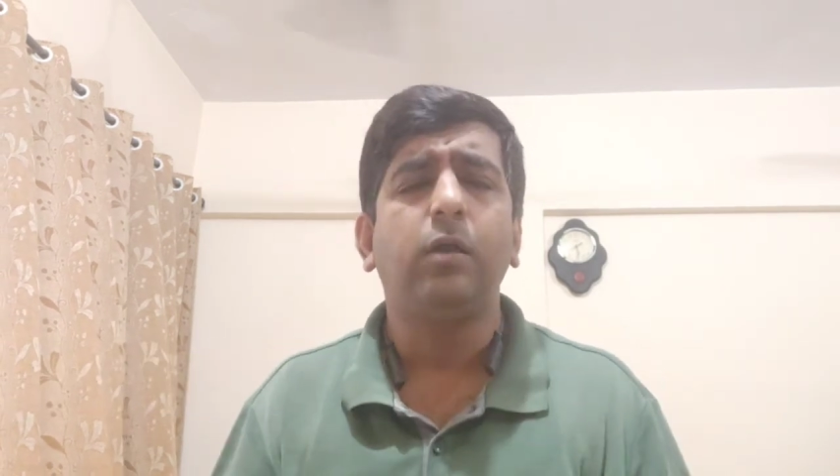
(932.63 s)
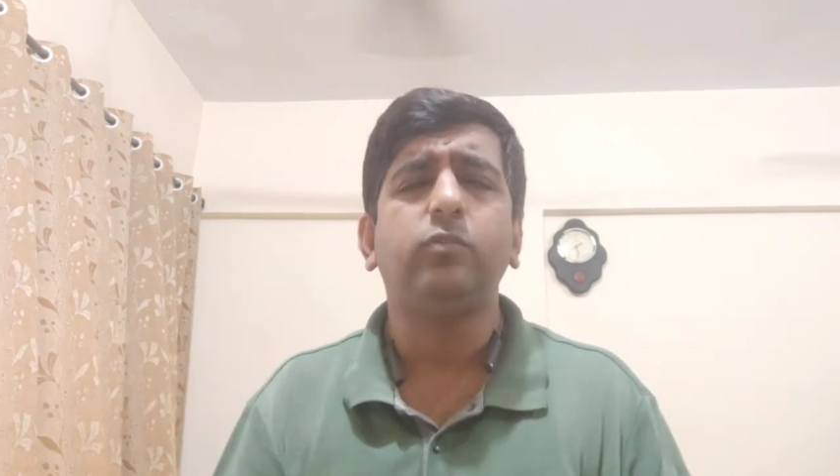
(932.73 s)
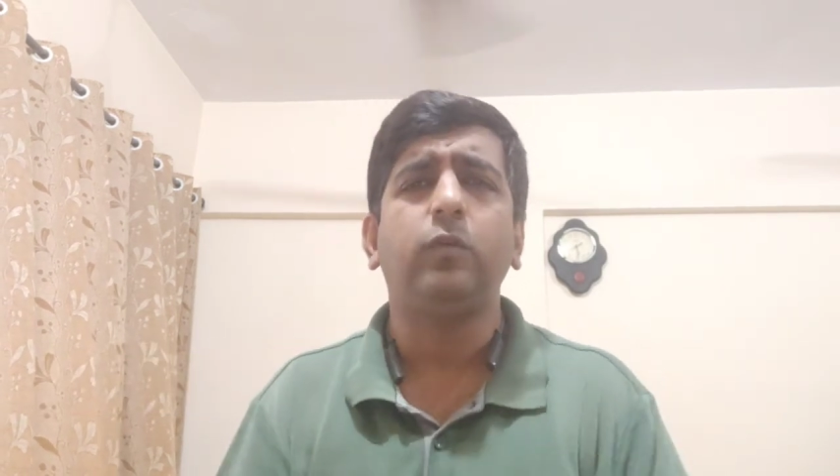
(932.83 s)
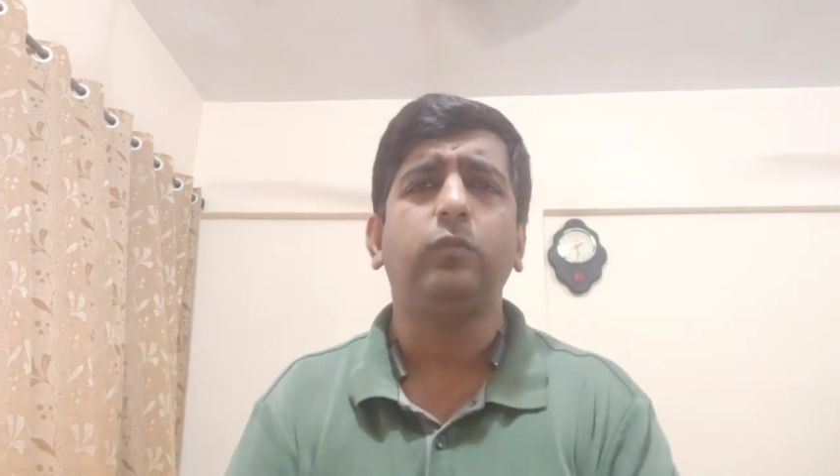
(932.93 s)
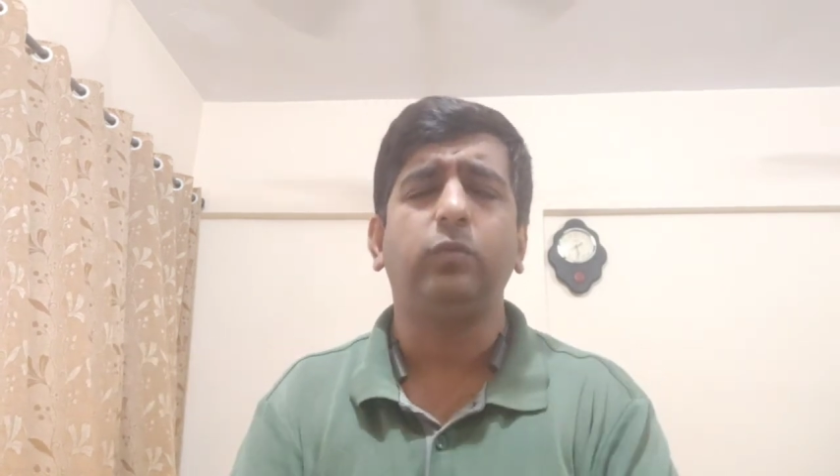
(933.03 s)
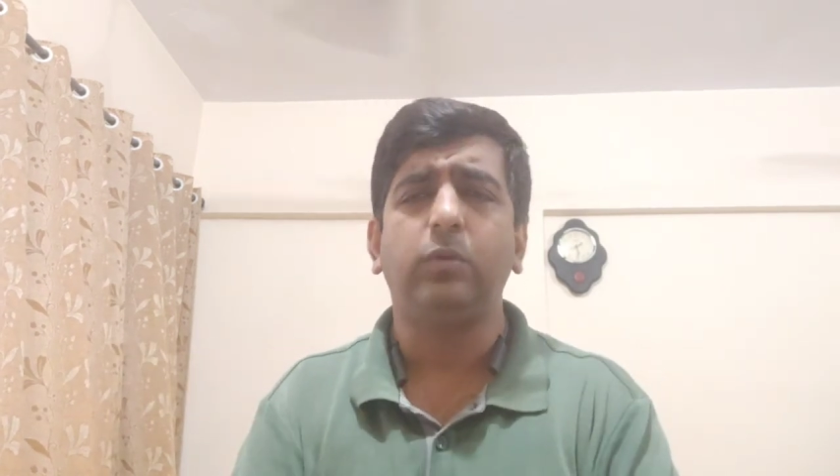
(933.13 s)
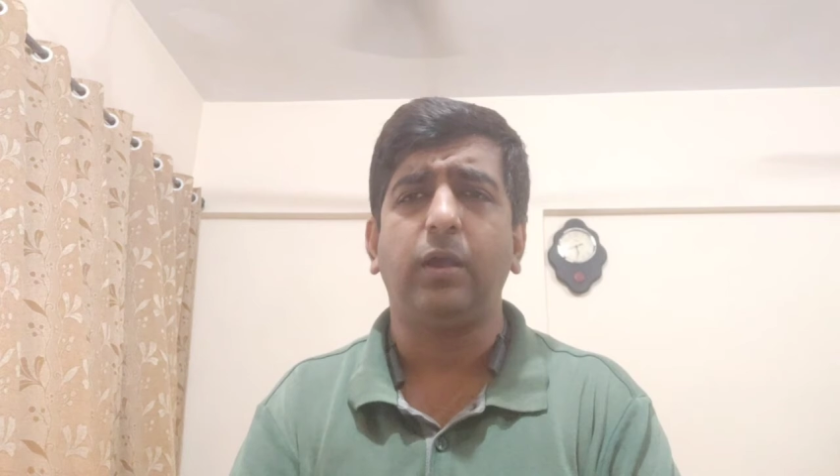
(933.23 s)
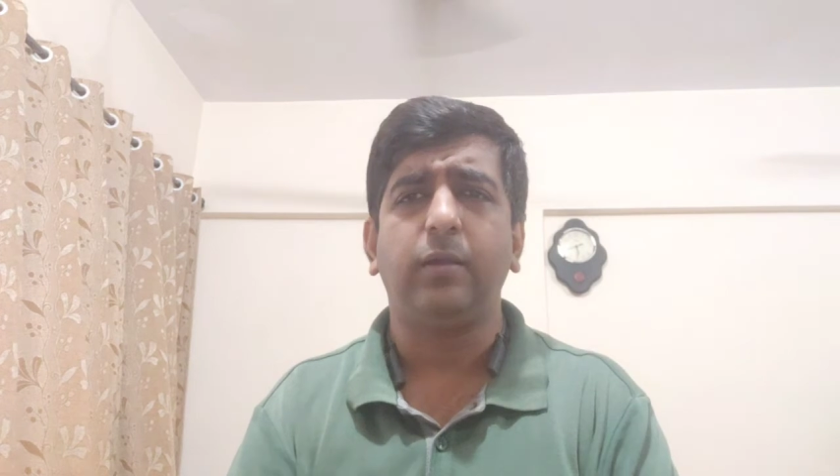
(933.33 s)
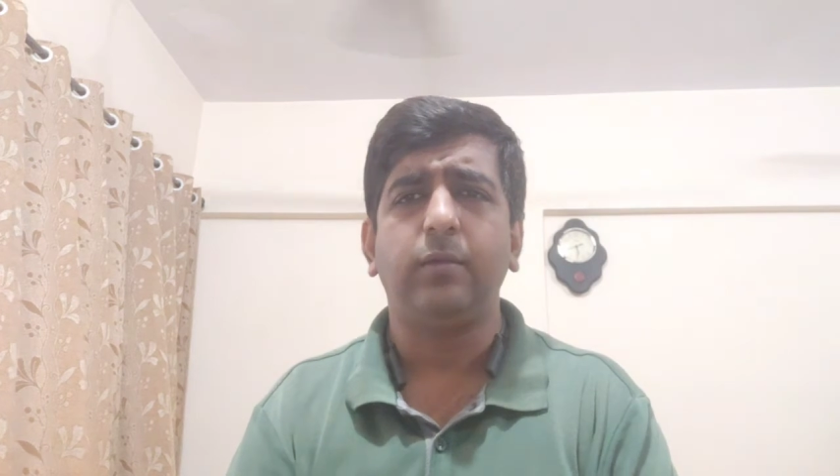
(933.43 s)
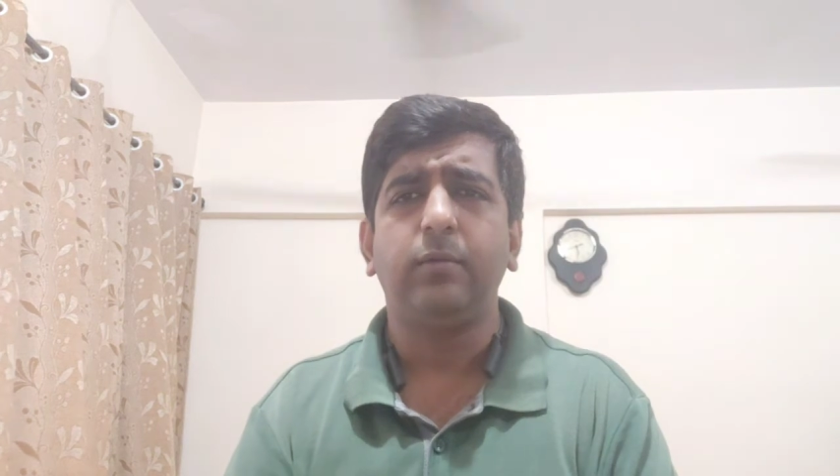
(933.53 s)
Ashok
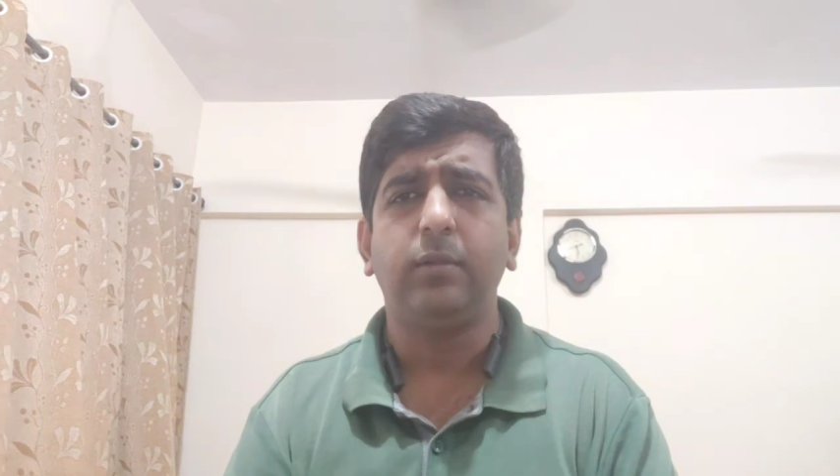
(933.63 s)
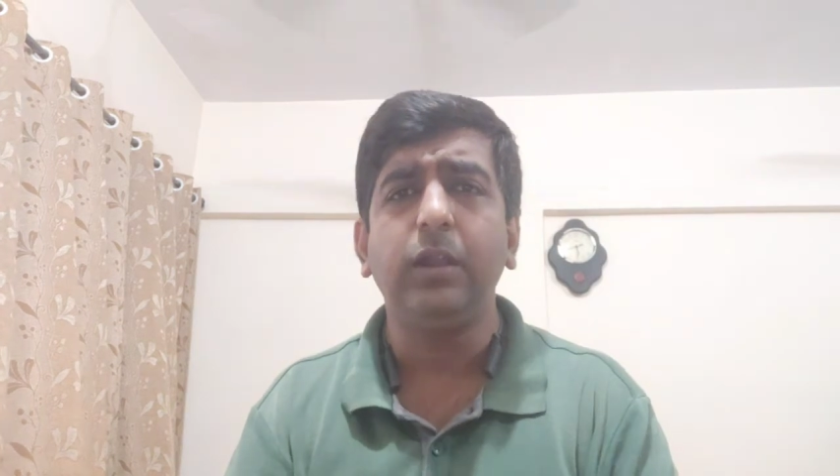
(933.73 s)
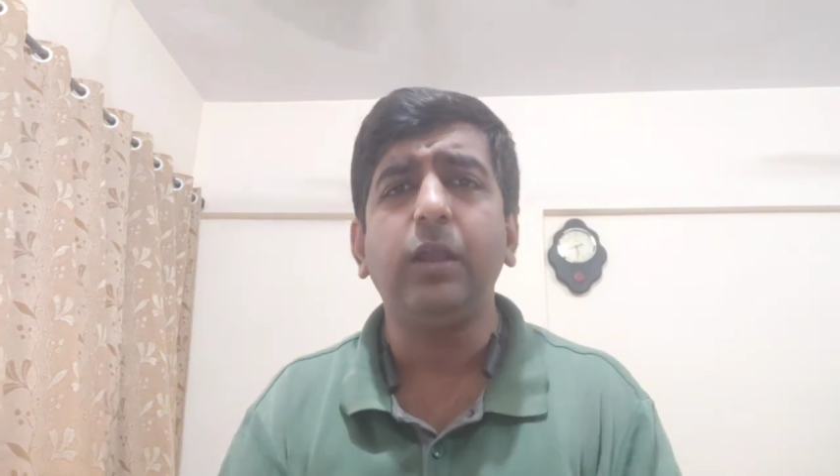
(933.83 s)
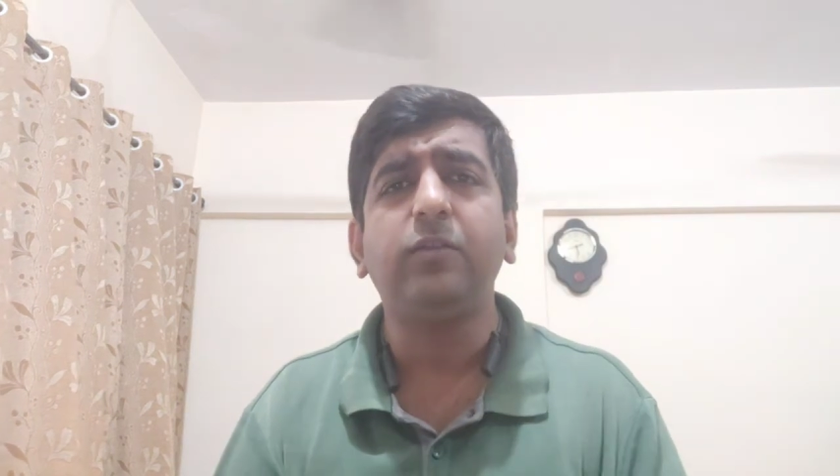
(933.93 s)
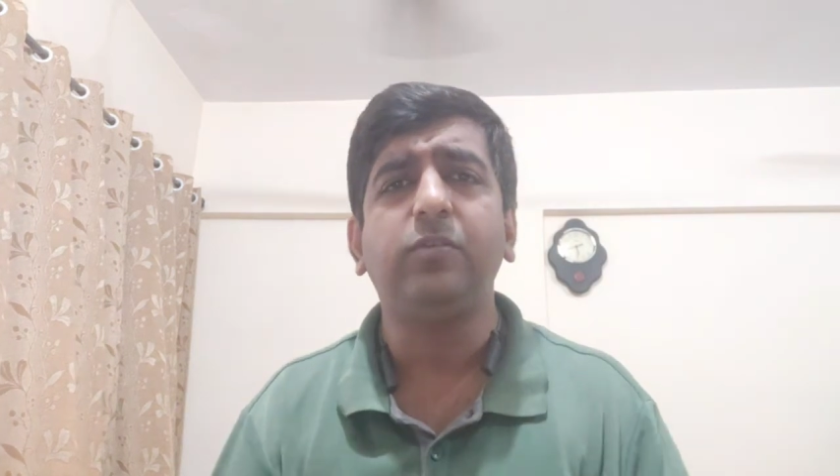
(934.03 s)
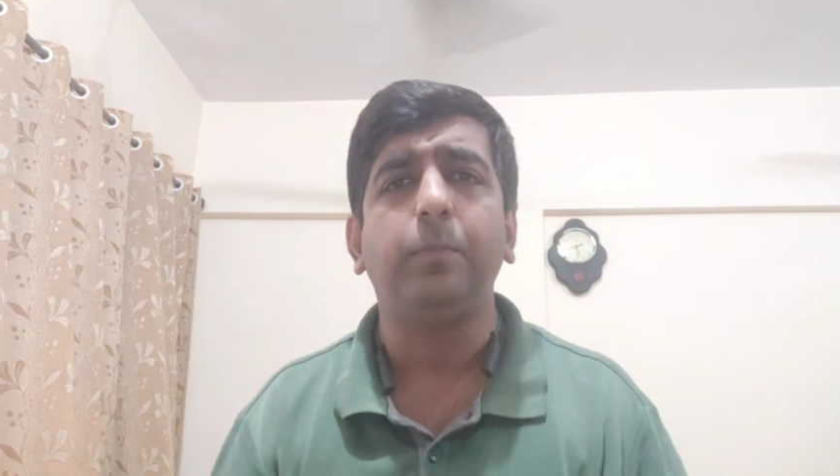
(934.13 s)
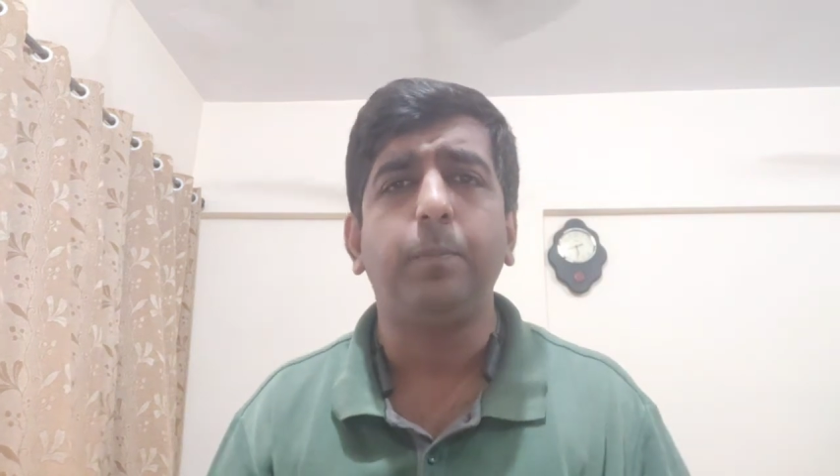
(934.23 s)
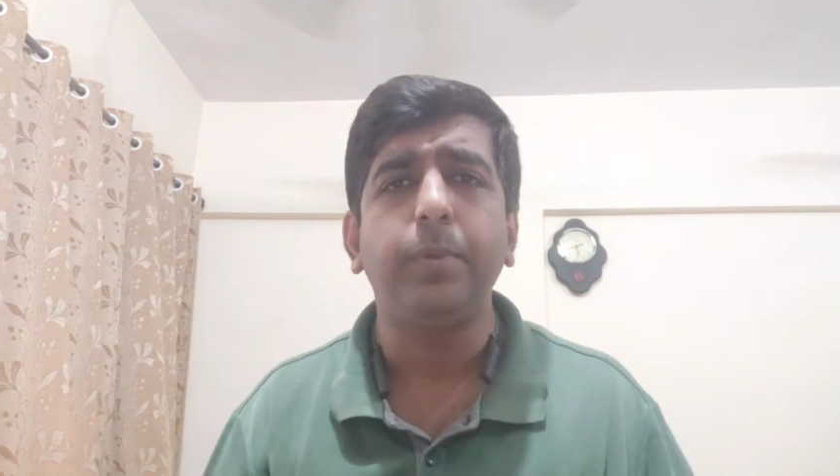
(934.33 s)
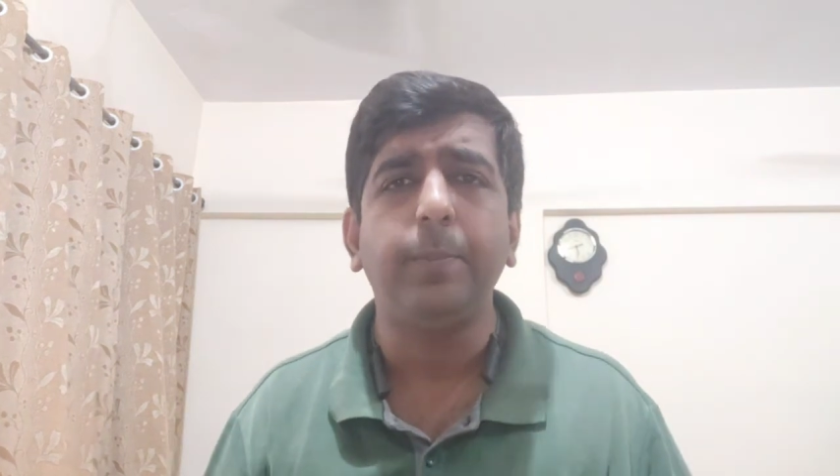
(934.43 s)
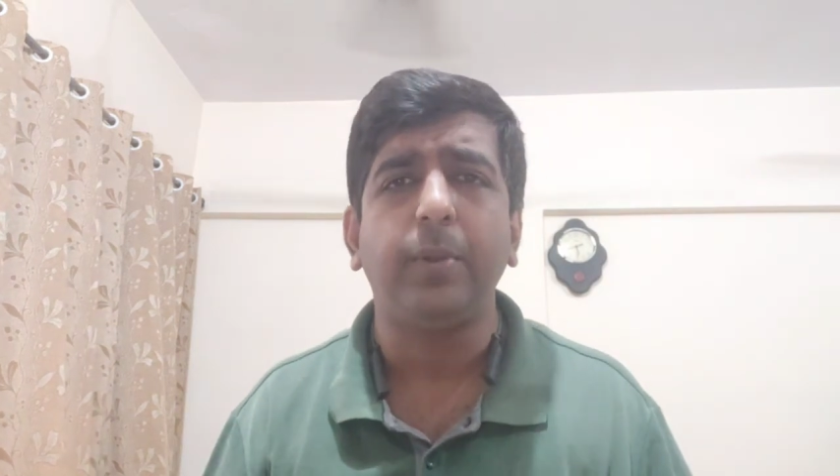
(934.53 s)
Soota, leadership,
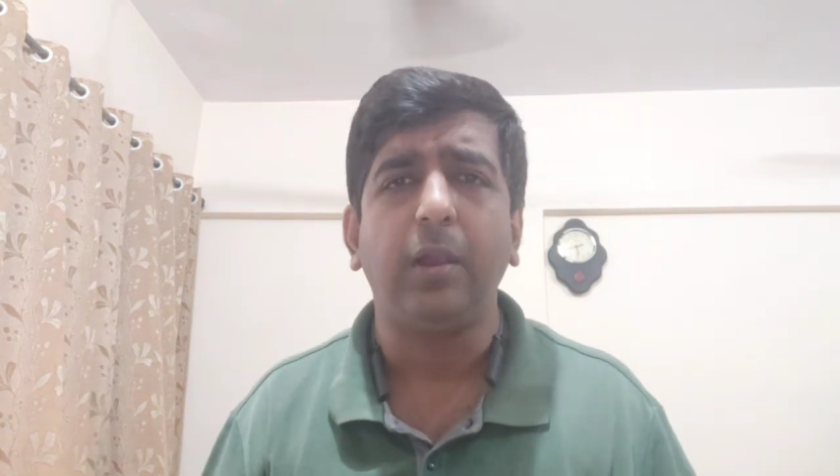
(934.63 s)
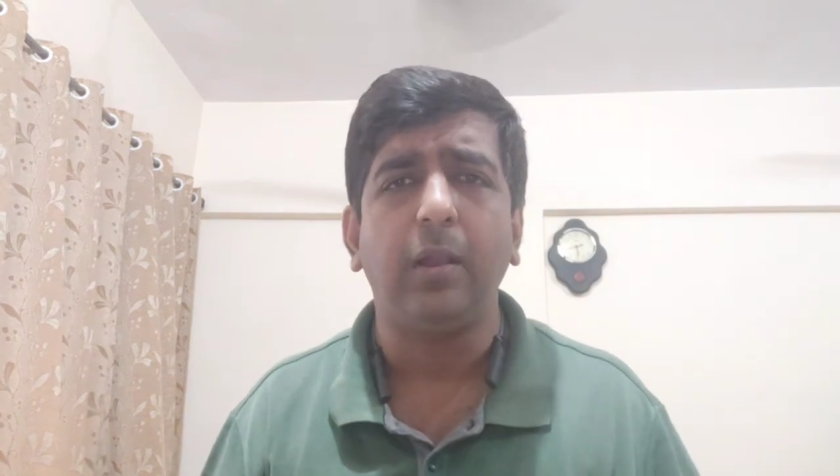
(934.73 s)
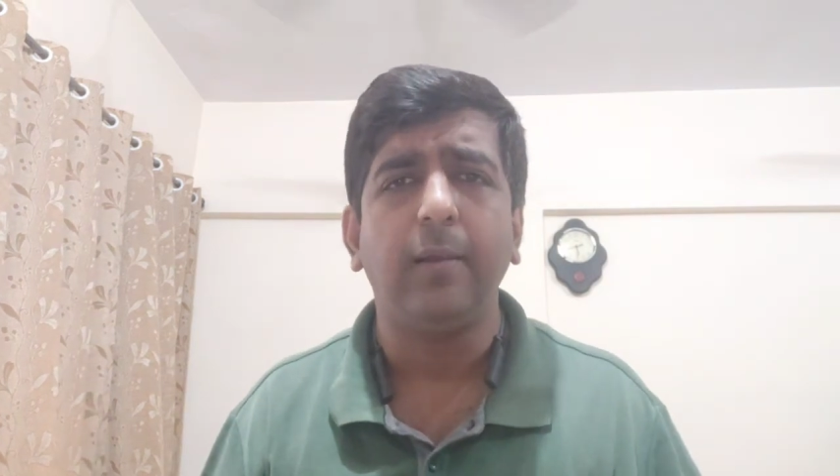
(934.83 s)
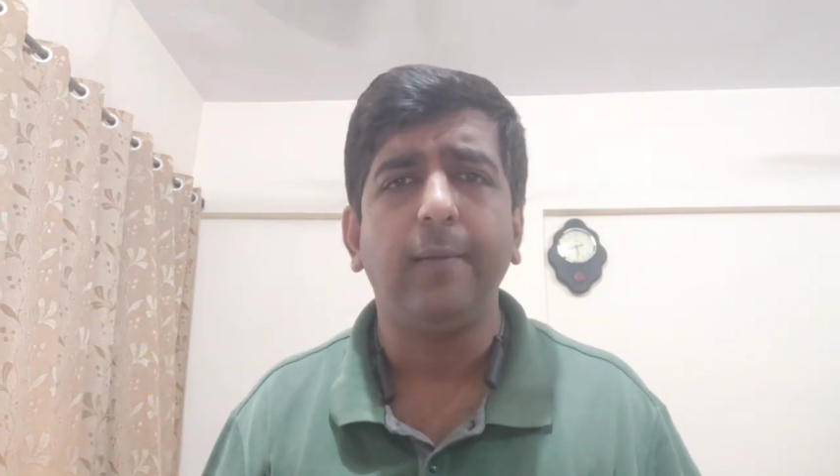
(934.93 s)
people.